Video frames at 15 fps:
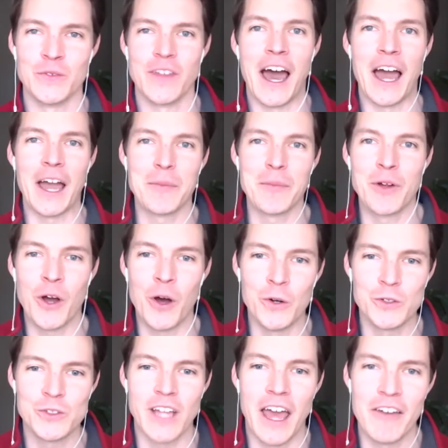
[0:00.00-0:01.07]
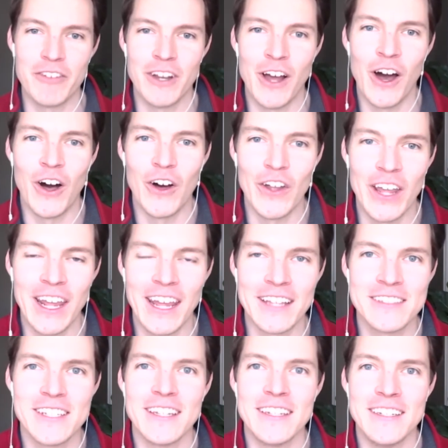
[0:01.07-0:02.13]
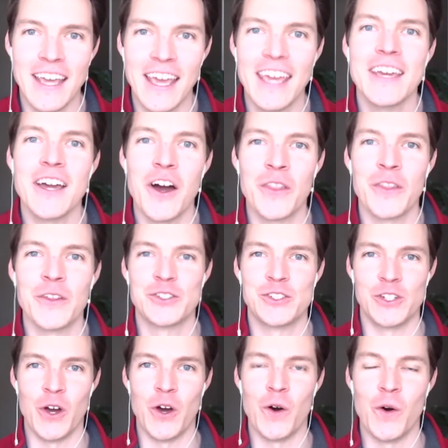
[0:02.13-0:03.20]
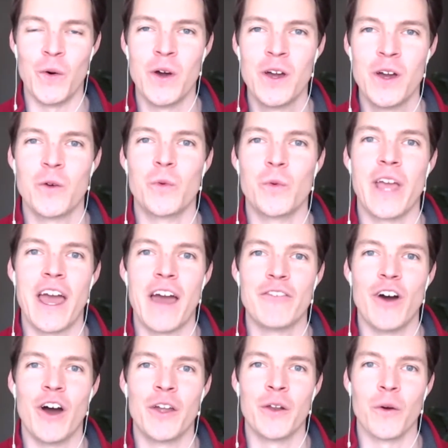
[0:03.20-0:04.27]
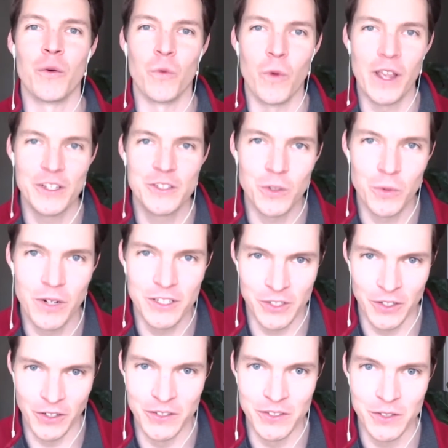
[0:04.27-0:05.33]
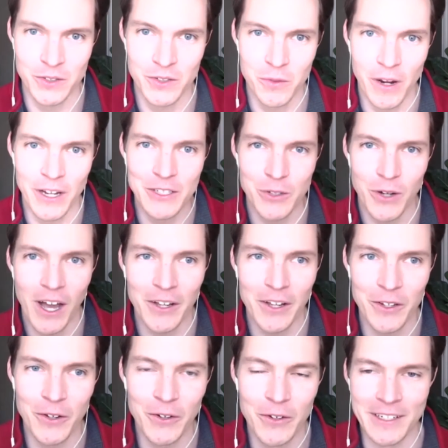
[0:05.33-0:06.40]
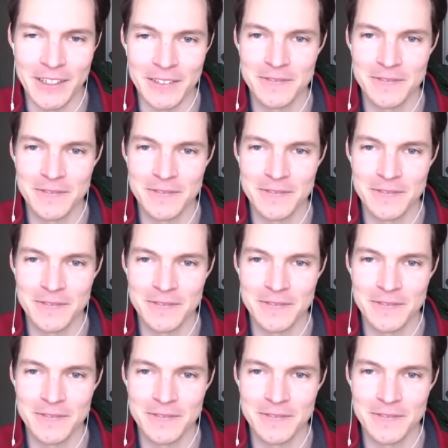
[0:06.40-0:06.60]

I'm your host, Evan Holiday, and today on the show, we have on Rachel Richards. Rachel, how you doing?